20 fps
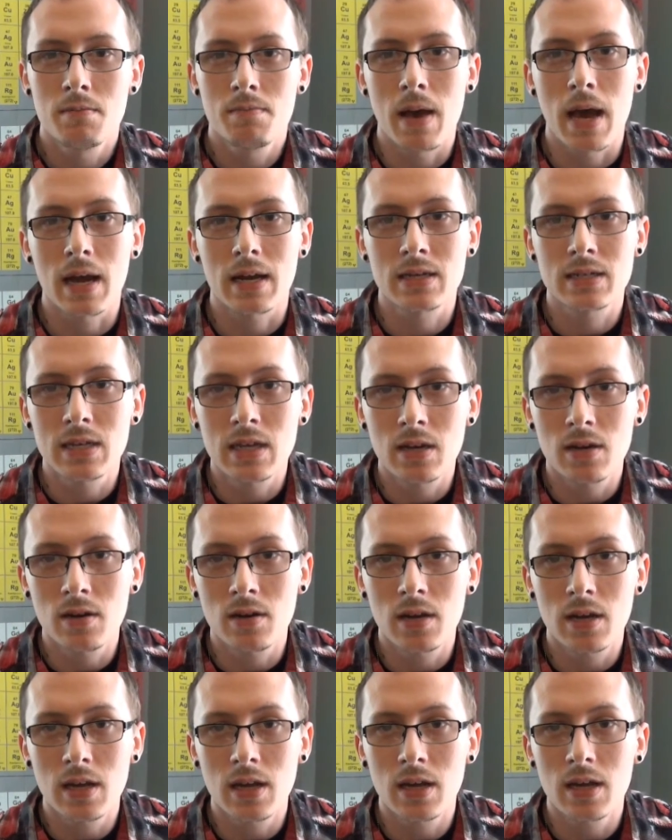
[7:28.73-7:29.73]

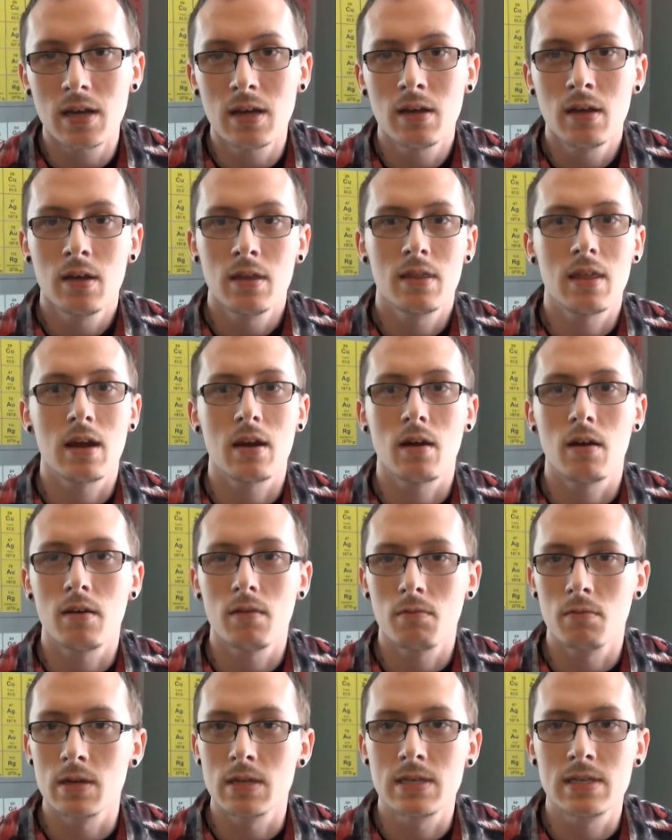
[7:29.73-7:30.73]
bacteria that
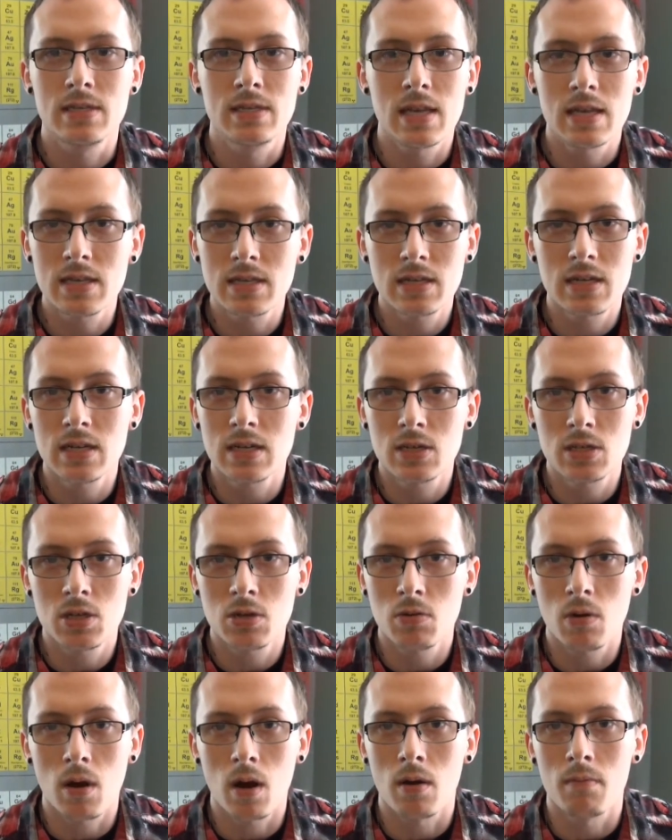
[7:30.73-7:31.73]
are resistant
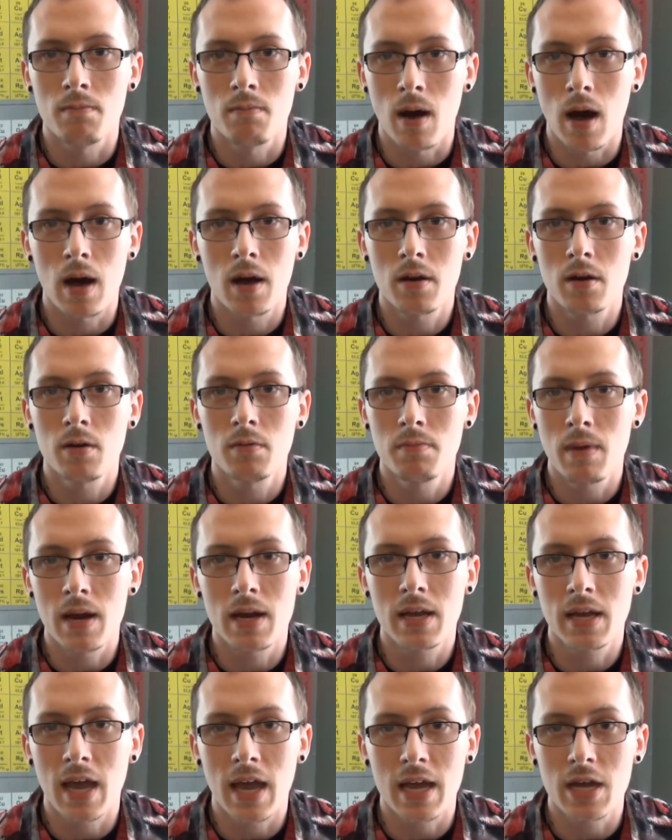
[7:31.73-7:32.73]
to our modern
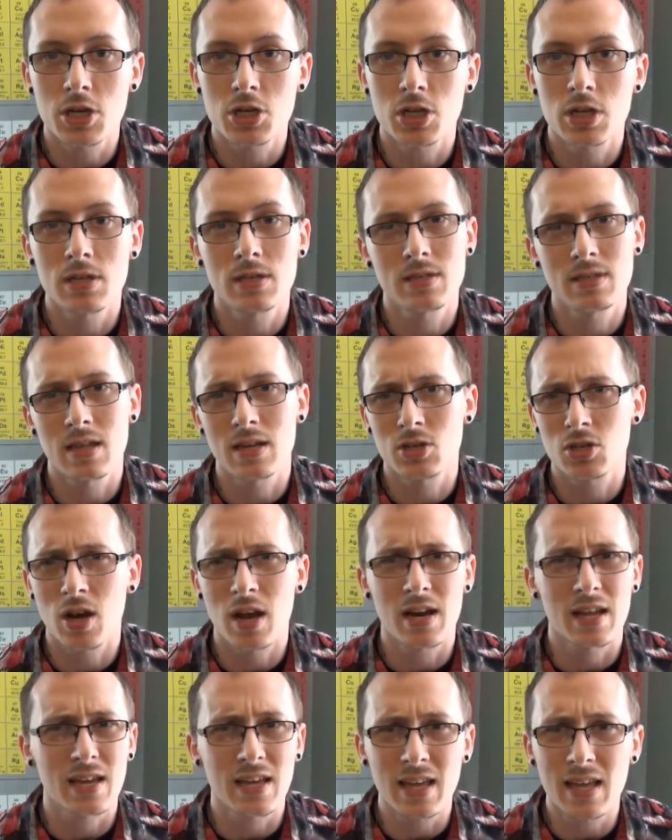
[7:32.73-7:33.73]
medications that
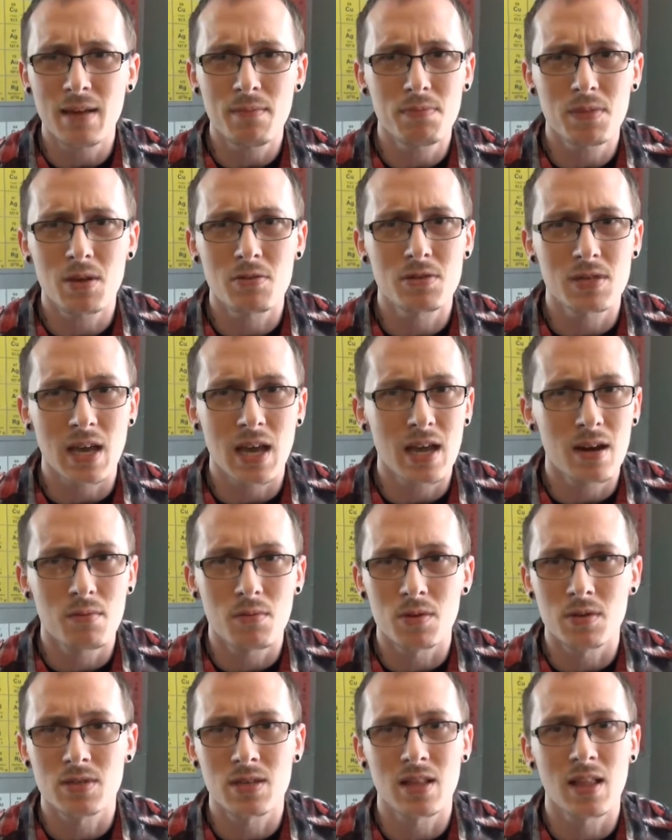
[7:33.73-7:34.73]
try to keep those
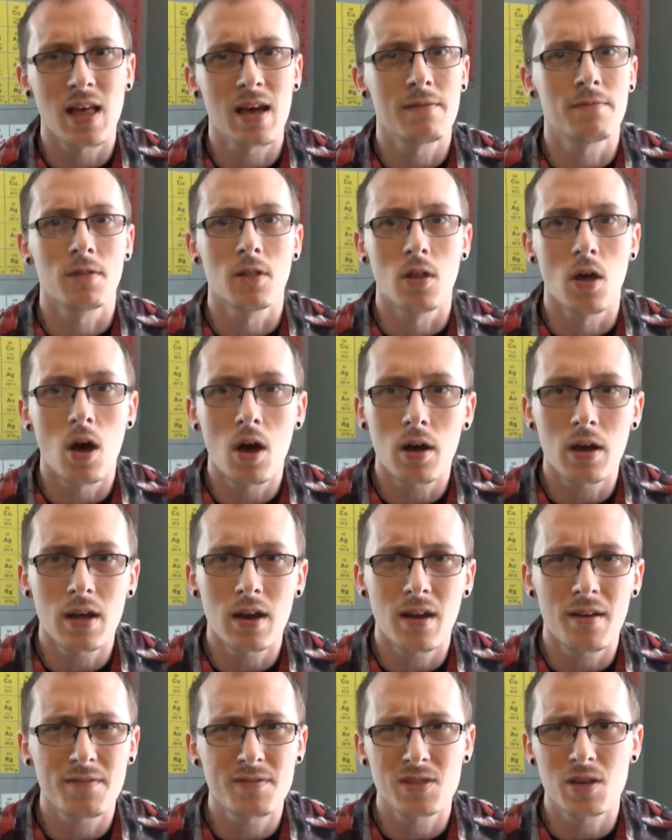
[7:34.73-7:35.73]
animals alive long
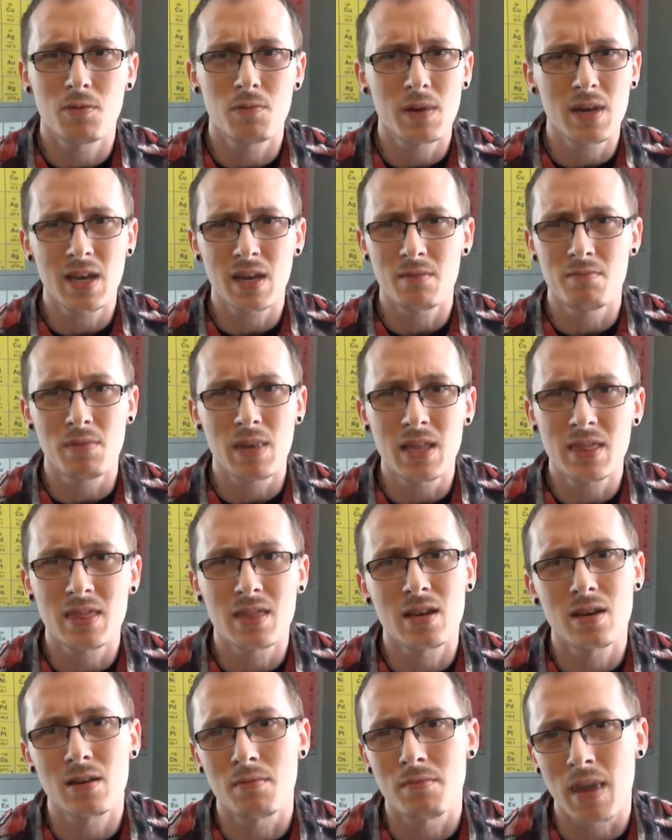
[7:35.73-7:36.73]
enough so we can meet
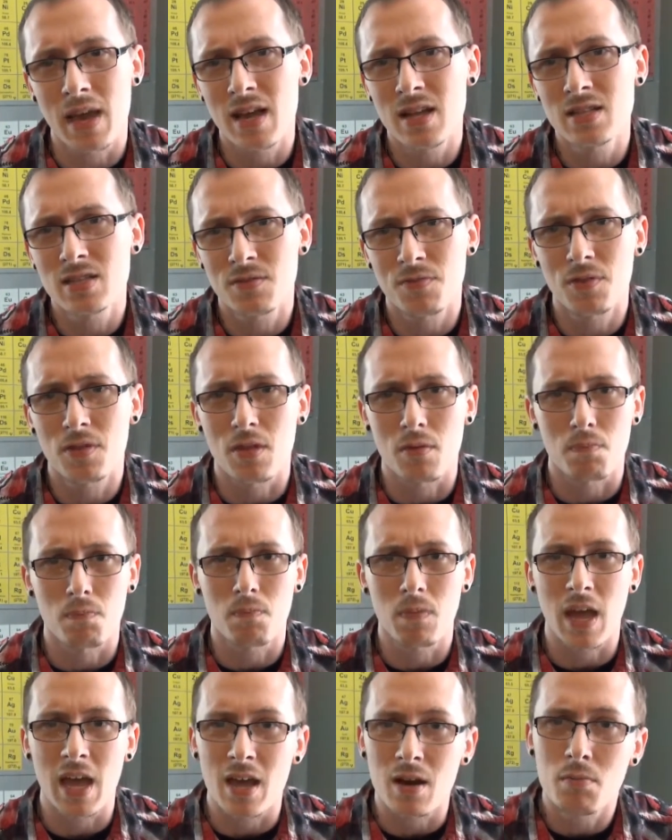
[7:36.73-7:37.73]
the demands for the
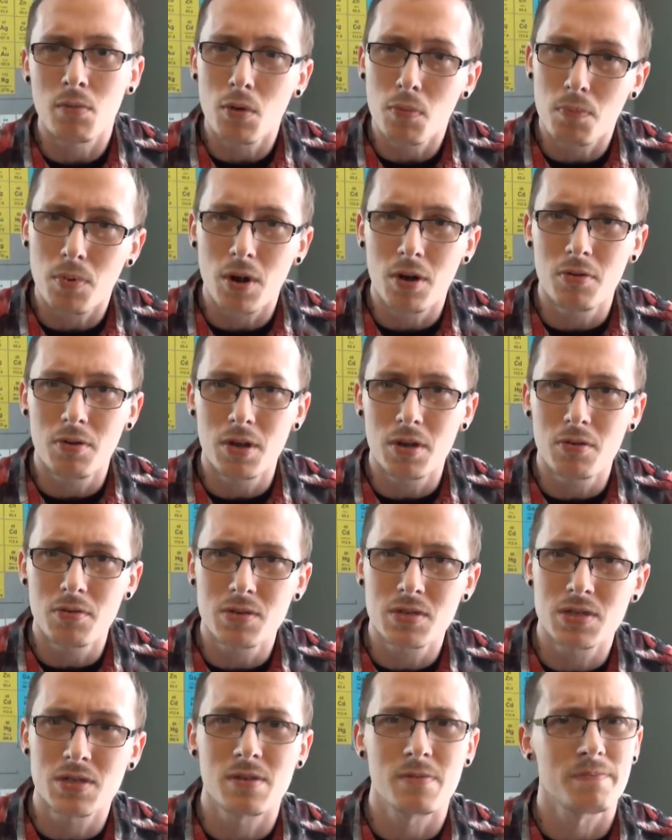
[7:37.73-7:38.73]
animal
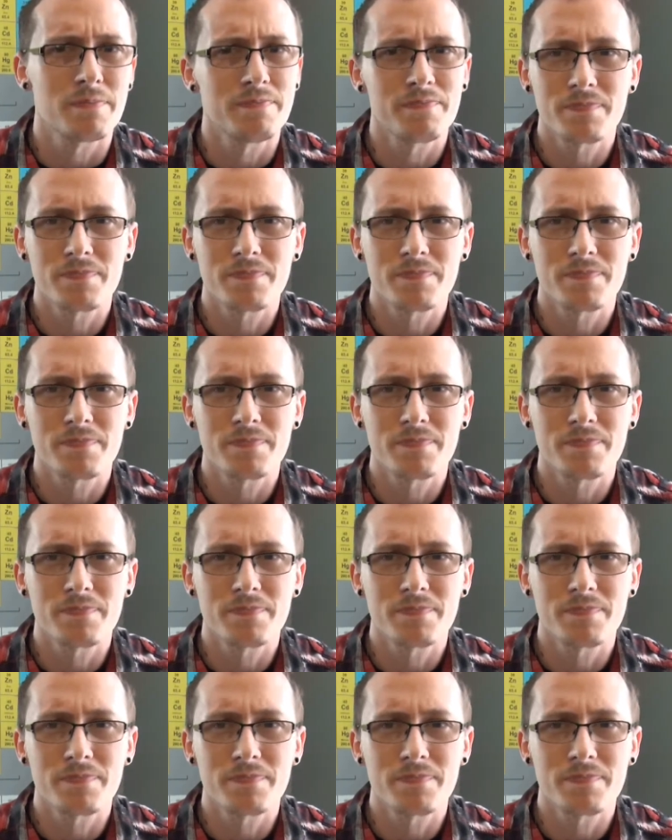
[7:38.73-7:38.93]
produce.